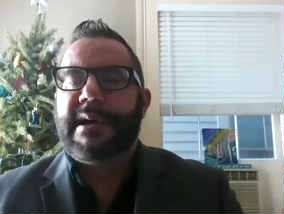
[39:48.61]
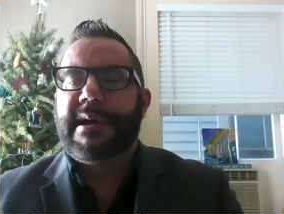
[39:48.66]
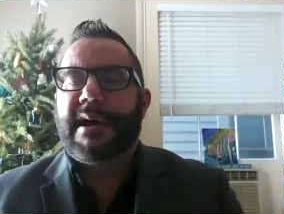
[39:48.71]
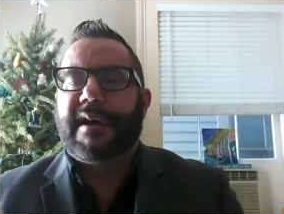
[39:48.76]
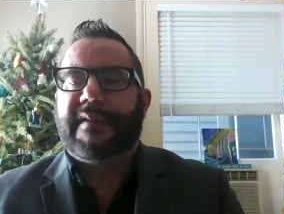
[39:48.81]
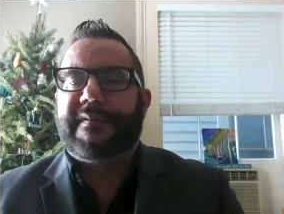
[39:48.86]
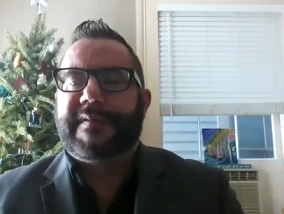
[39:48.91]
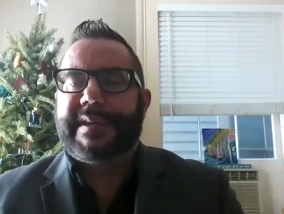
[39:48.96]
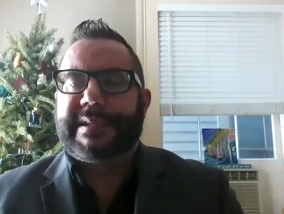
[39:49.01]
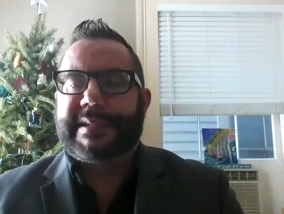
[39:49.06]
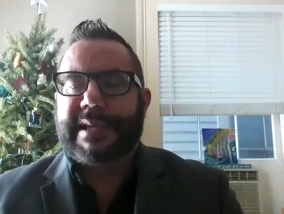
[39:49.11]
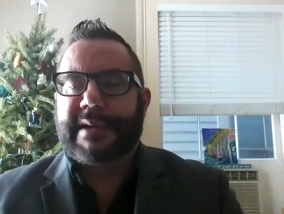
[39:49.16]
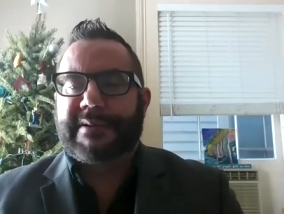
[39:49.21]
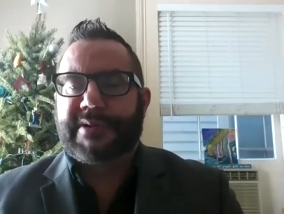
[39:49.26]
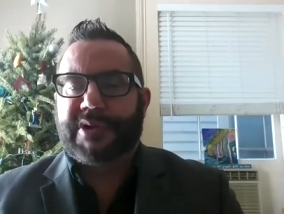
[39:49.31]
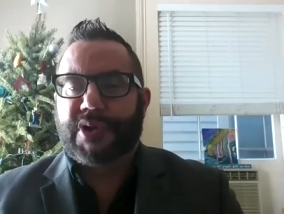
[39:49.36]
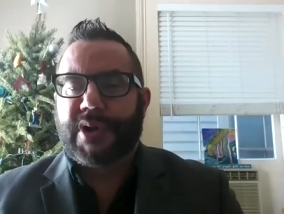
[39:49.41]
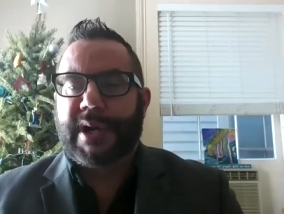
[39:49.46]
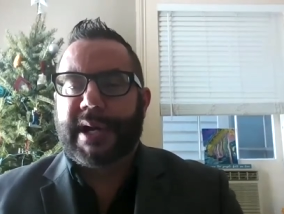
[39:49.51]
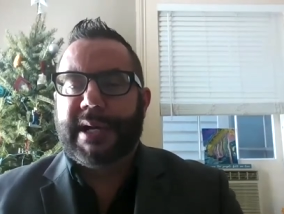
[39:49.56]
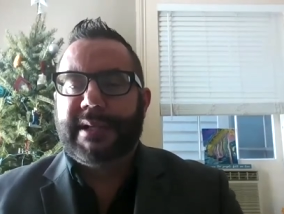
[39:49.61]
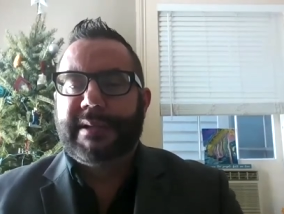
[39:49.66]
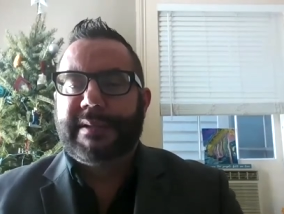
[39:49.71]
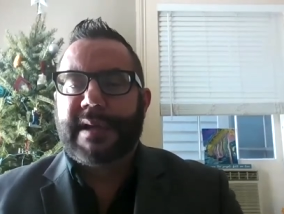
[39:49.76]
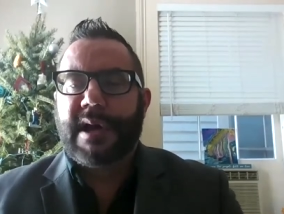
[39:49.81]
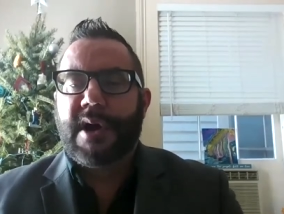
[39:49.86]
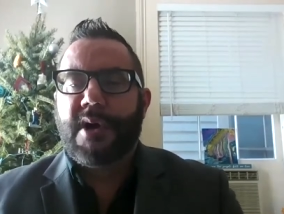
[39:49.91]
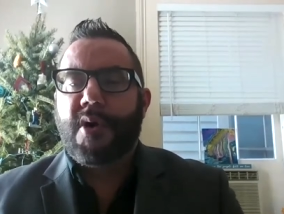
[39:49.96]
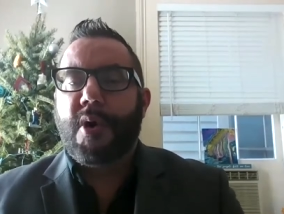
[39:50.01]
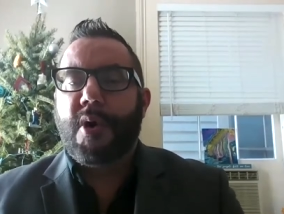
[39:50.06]
of the sex trades
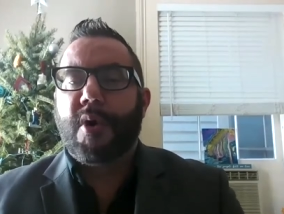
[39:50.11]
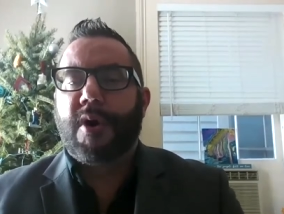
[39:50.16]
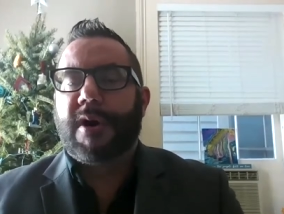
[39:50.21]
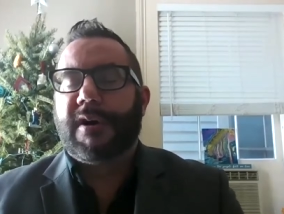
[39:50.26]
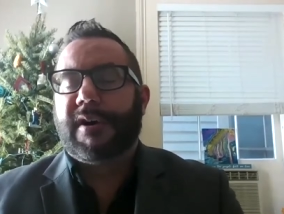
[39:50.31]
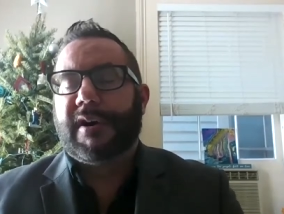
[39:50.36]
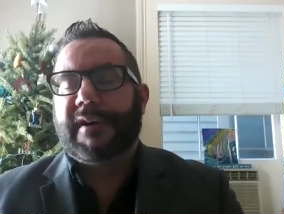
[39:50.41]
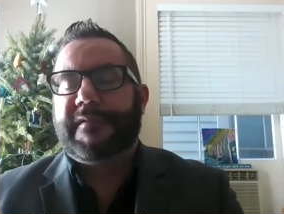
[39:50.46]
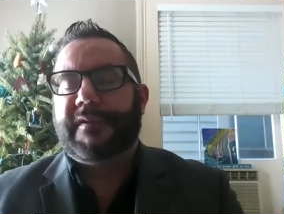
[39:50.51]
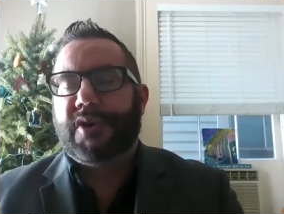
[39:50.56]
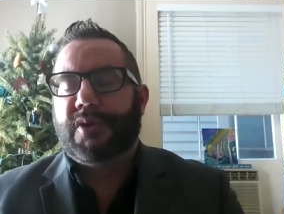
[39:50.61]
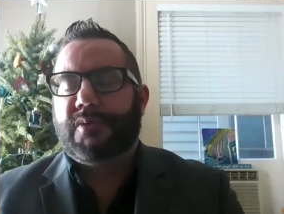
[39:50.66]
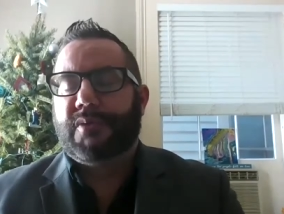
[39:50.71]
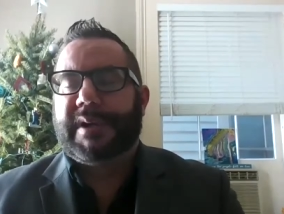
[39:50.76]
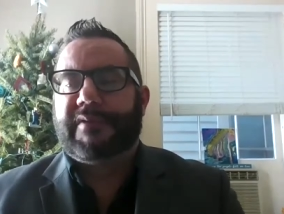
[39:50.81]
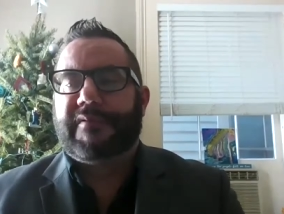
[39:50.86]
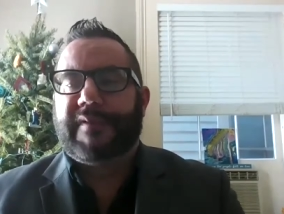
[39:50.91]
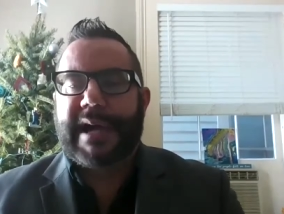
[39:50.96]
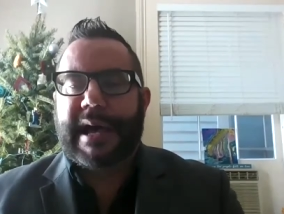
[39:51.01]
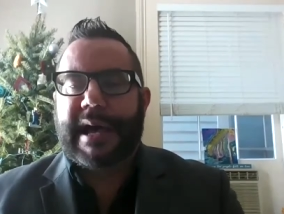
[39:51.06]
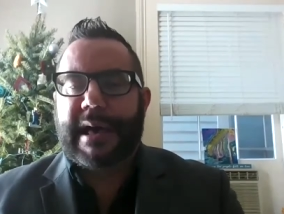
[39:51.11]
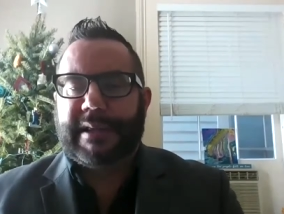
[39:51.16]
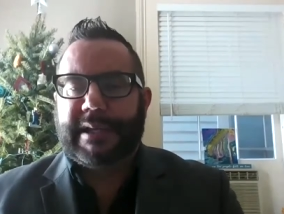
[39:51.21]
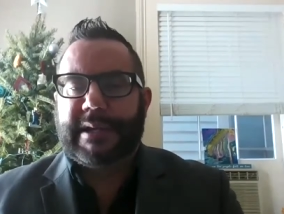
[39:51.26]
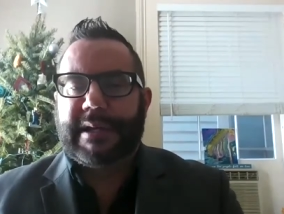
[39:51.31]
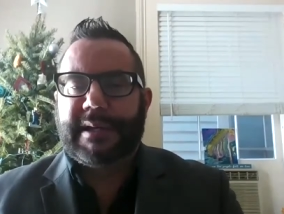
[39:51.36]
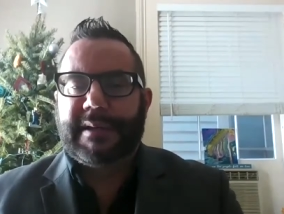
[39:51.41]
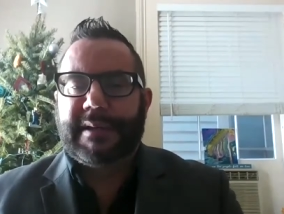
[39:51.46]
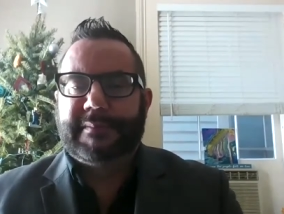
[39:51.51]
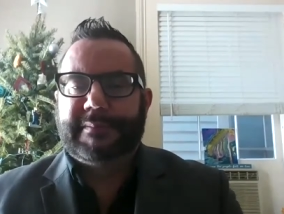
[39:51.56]
or of human reality.